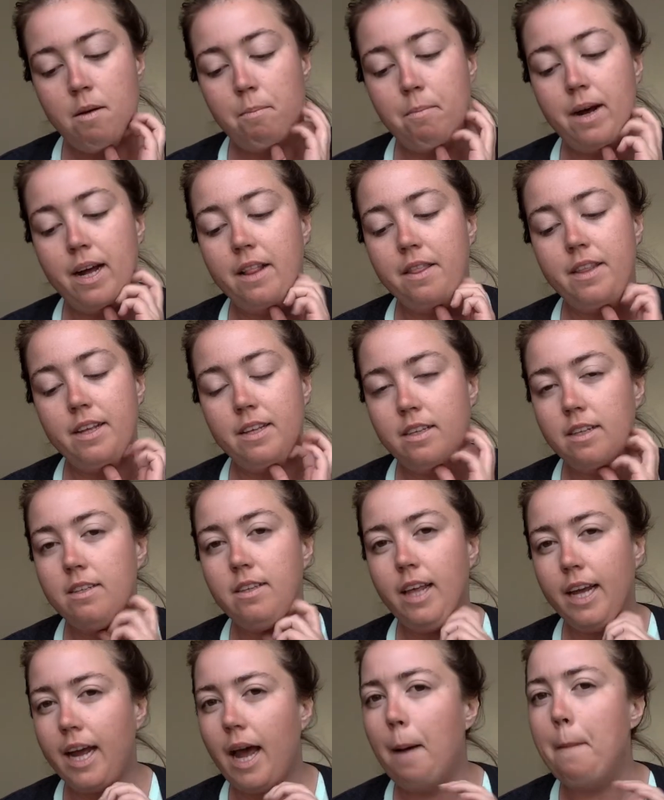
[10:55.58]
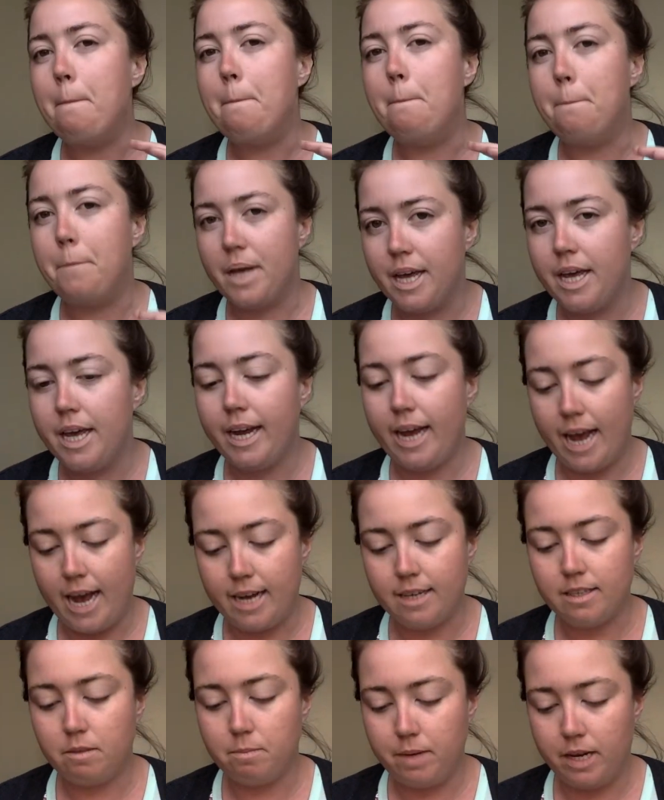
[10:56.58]
But this is like a big
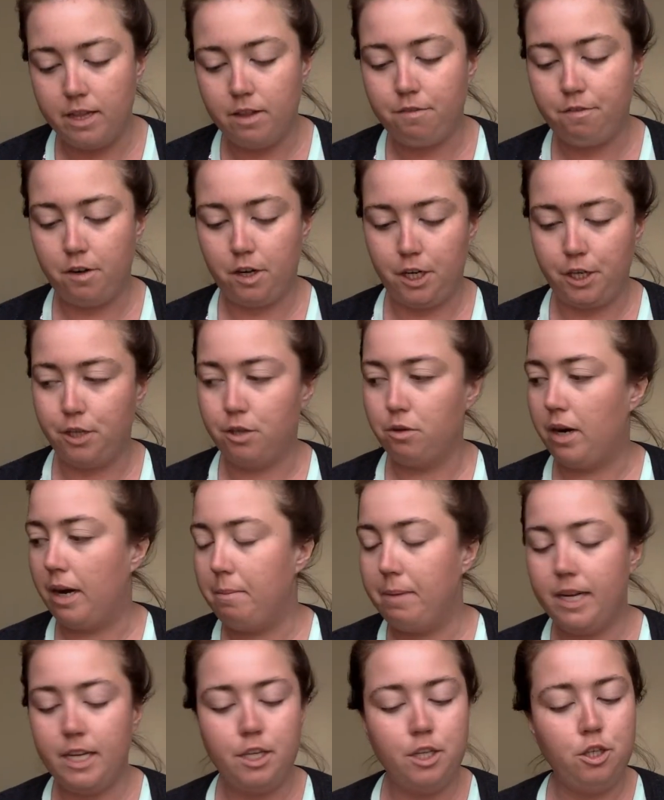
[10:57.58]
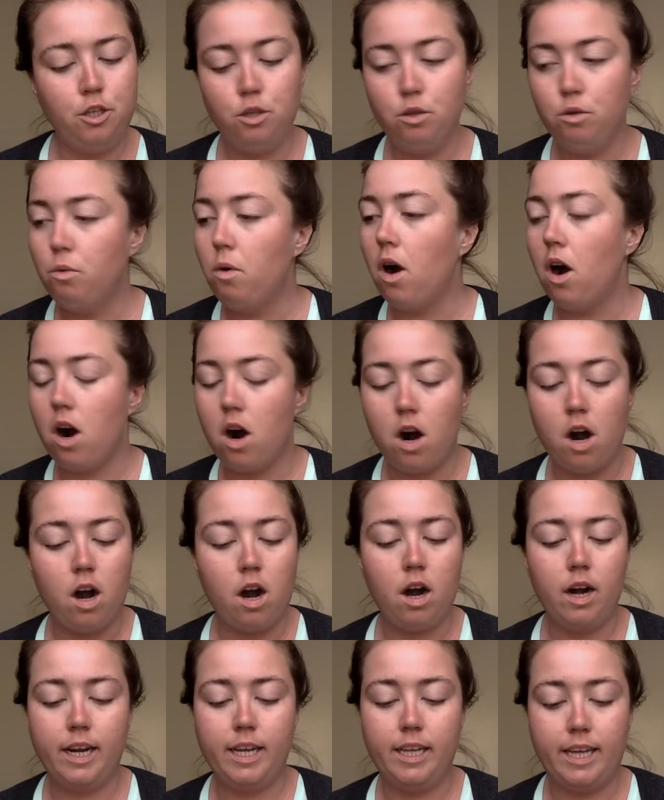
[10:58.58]
ass month for you. I mean, you
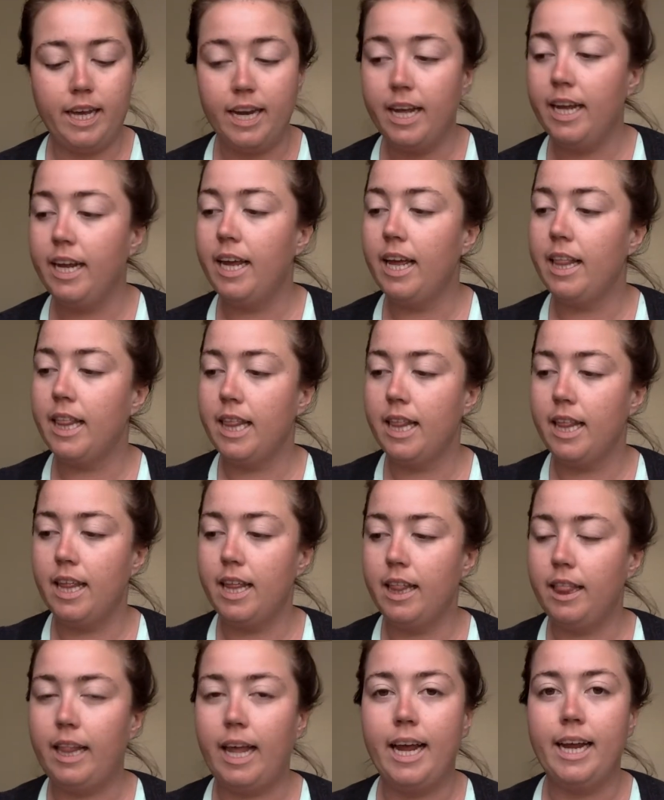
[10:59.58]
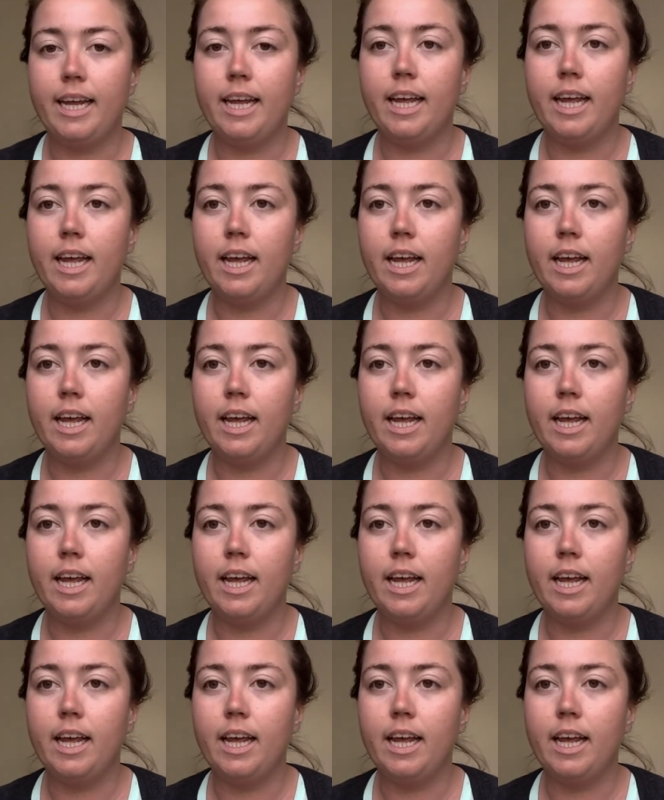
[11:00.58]
are getting like,